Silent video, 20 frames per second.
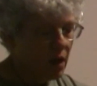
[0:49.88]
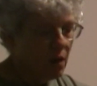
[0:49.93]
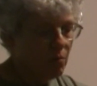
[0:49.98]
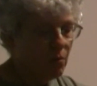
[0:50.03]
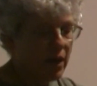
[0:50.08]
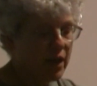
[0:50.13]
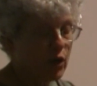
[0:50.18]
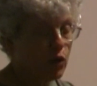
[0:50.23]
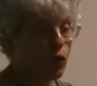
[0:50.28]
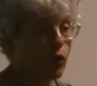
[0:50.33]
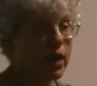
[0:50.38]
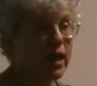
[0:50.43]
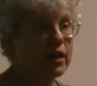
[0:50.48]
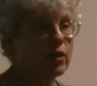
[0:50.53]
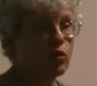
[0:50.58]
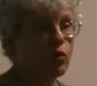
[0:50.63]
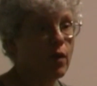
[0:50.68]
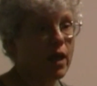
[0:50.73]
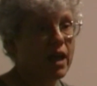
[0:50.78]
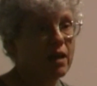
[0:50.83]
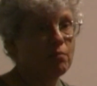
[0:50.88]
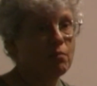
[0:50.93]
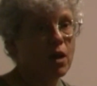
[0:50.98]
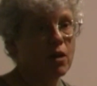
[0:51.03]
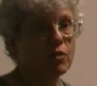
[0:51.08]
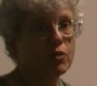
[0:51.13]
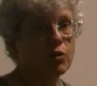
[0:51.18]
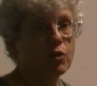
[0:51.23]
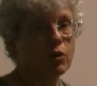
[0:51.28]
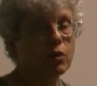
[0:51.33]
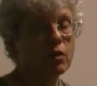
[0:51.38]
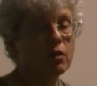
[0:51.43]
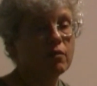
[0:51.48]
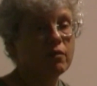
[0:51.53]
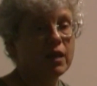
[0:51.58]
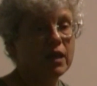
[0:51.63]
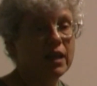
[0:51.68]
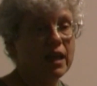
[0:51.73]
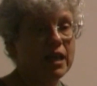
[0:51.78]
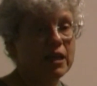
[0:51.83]
My great grandmother
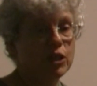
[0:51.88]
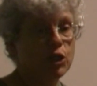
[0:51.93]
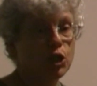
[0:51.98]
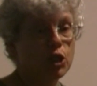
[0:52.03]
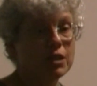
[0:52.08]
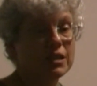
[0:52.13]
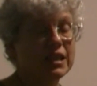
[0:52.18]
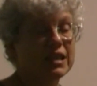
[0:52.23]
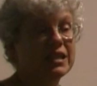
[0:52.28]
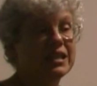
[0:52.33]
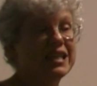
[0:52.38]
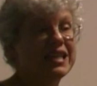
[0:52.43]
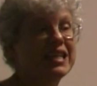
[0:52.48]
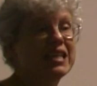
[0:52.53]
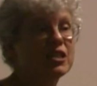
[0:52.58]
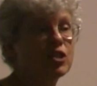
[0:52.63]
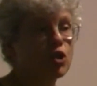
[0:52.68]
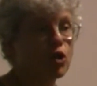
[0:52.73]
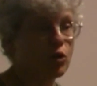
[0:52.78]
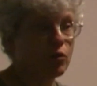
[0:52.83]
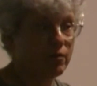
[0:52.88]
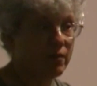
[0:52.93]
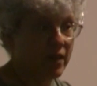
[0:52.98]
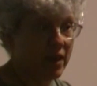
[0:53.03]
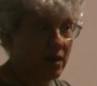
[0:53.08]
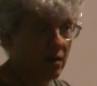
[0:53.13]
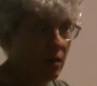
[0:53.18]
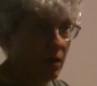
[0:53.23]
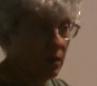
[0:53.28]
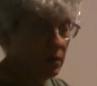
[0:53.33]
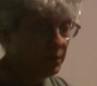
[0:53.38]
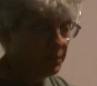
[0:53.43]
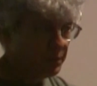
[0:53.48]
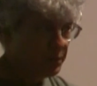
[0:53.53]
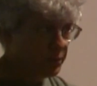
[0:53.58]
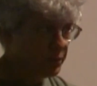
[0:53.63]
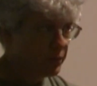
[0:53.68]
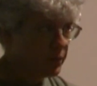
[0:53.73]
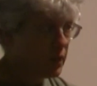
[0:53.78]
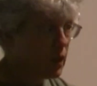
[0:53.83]
vacationed in Intervale,
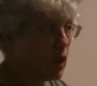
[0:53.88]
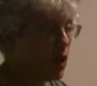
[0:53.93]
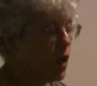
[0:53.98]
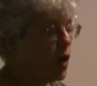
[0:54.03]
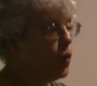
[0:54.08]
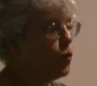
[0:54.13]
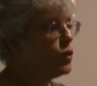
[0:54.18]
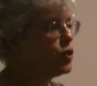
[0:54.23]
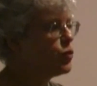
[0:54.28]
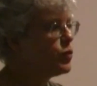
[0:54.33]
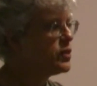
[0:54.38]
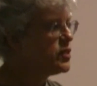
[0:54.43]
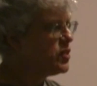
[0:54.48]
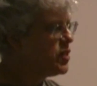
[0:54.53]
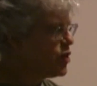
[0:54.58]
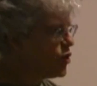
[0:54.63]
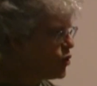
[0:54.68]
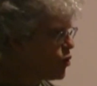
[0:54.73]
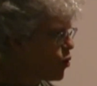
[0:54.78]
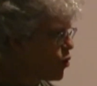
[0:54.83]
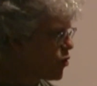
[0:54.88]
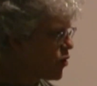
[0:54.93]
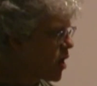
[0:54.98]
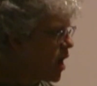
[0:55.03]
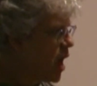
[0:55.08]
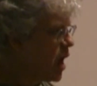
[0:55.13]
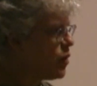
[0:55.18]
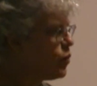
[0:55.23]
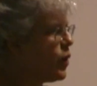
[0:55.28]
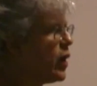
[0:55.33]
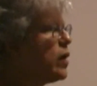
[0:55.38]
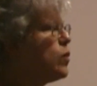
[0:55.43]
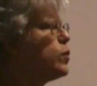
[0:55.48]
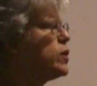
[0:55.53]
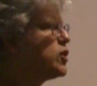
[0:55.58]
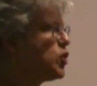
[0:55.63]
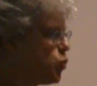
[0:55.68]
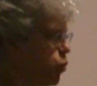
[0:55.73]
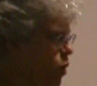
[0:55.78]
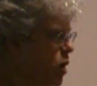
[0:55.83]
which was near North Conway,
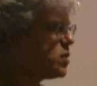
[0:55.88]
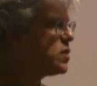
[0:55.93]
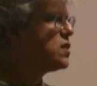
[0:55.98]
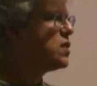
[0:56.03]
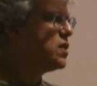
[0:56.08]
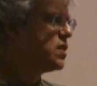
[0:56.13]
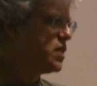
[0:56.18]
which was the